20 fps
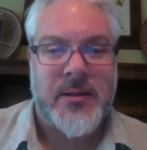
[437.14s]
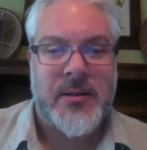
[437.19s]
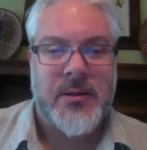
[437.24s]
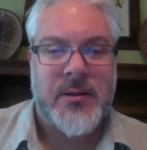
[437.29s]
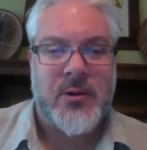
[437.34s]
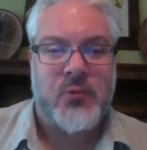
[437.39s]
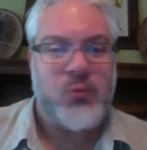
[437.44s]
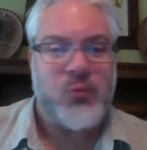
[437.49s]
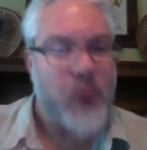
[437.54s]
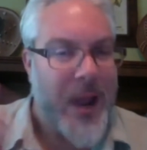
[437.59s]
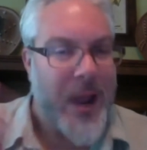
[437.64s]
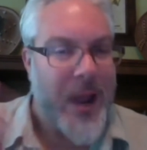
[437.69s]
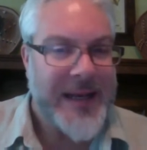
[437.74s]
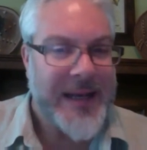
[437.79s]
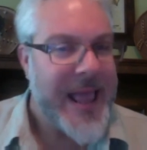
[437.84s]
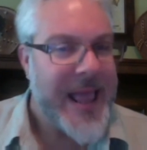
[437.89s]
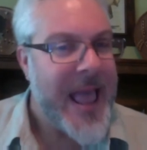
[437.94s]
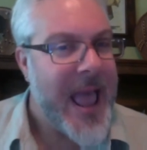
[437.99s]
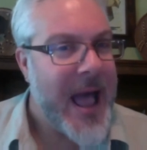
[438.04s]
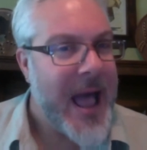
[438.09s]
right
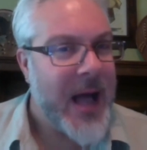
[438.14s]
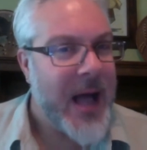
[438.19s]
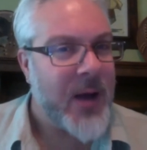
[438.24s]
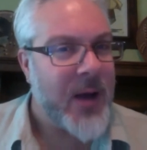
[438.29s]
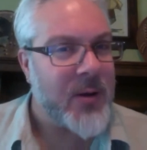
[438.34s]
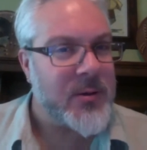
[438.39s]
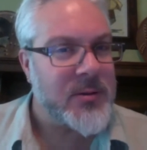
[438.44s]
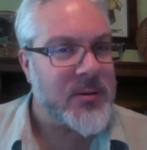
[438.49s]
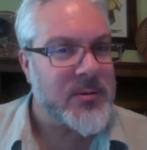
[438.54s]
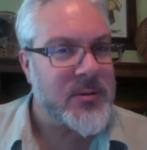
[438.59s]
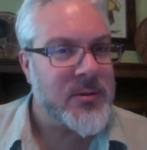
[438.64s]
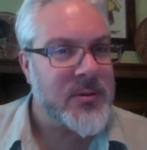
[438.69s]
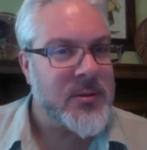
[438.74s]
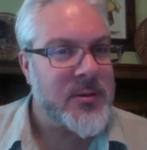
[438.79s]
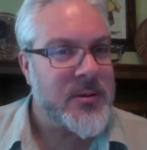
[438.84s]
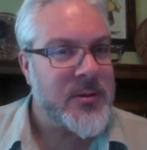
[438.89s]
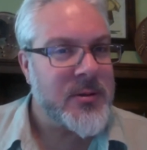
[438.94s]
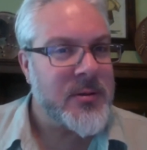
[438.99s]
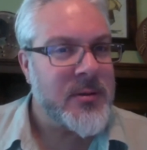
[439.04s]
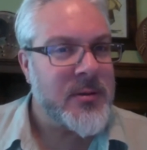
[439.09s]
now.
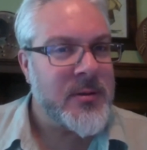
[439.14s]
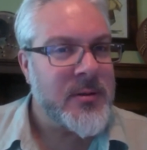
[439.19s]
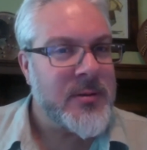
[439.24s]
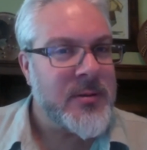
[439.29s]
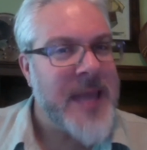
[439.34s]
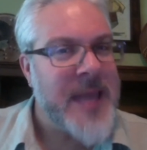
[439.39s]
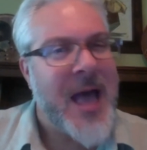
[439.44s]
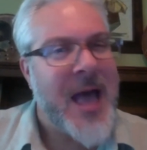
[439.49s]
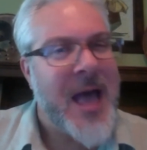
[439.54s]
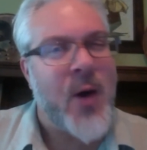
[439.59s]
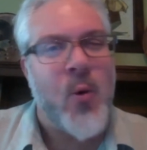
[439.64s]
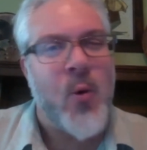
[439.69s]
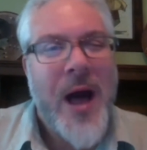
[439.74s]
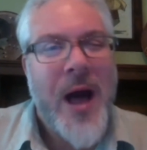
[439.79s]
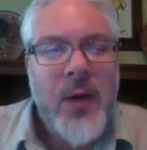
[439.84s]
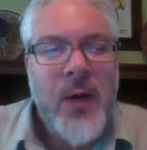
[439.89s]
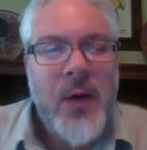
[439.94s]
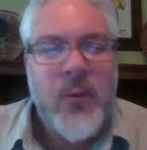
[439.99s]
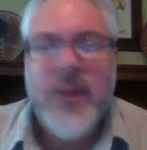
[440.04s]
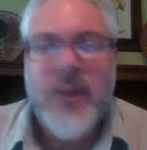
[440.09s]
Now, why
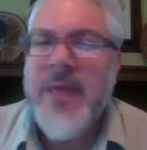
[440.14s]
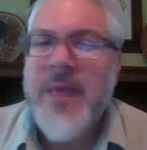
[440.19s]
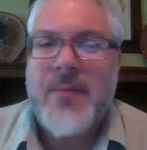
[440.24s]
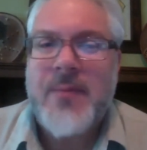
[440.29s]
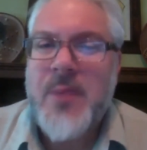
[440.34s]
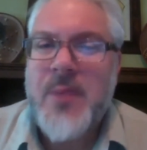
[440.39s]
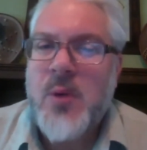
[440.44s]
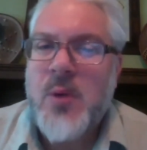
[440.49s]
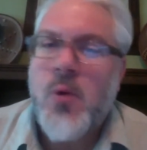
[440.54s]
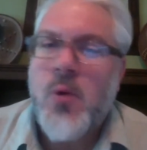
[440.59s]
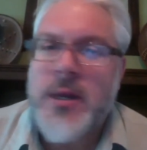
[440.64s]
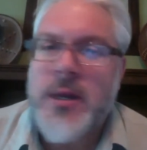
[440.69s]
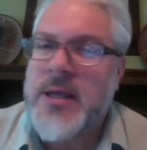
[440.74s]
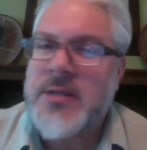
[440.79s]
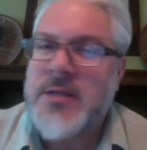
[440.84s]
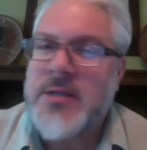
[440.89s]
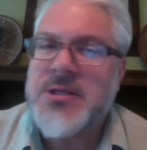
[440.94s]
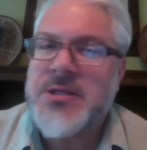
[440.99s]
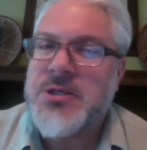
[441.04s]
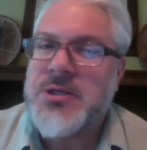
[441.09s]
would they be wanting
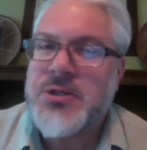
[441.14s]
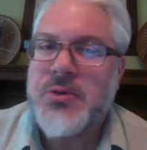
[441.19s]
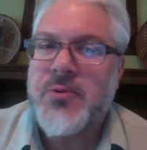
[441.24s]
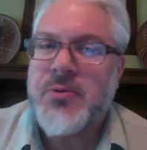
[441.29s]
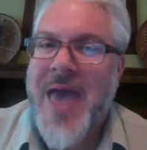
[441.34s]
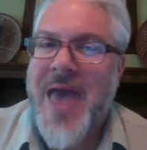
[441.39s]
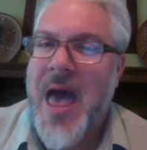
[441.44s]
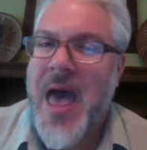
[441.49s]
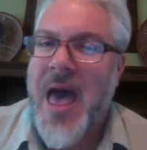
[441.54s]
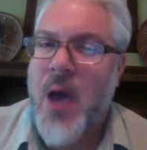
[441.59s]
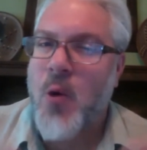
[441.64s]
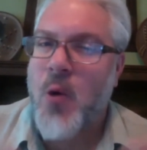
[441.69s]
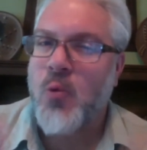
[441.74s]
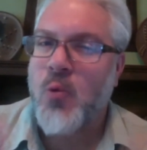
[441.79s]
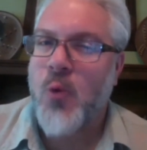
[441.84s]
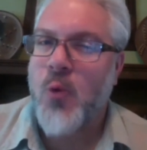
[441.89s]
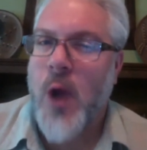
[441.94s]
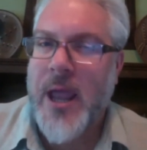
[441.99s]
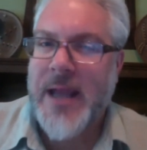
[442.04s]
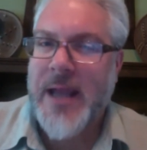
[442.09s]
to do that
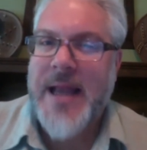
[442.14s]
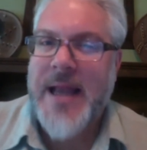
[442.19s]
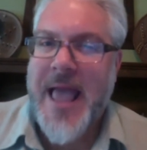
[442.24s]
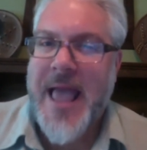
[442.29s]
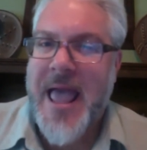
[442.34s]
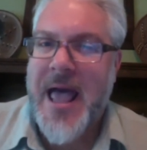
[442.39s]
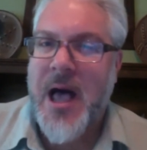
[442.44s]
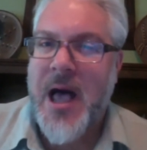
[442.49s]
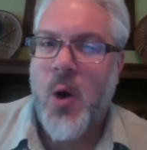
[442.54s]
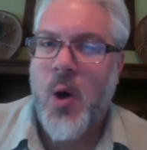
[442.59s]
right now?